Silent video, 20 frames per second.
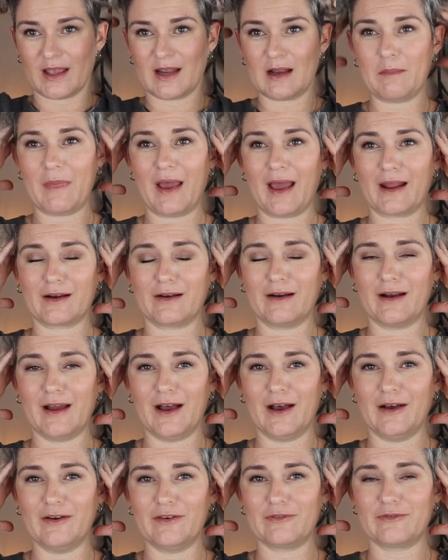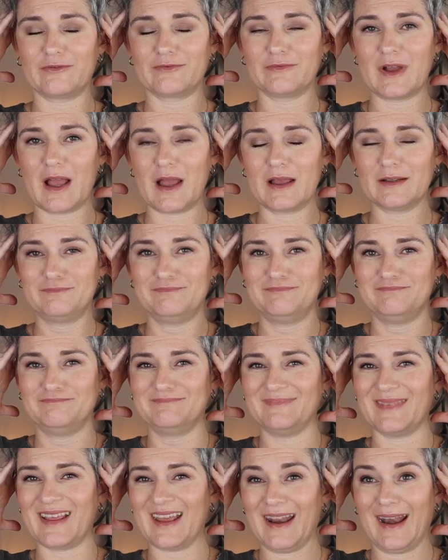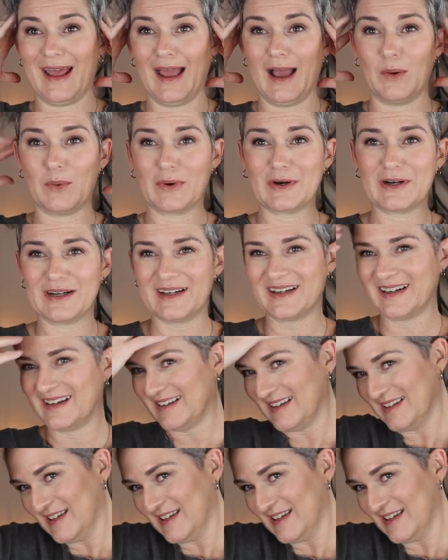in a matter of an hour.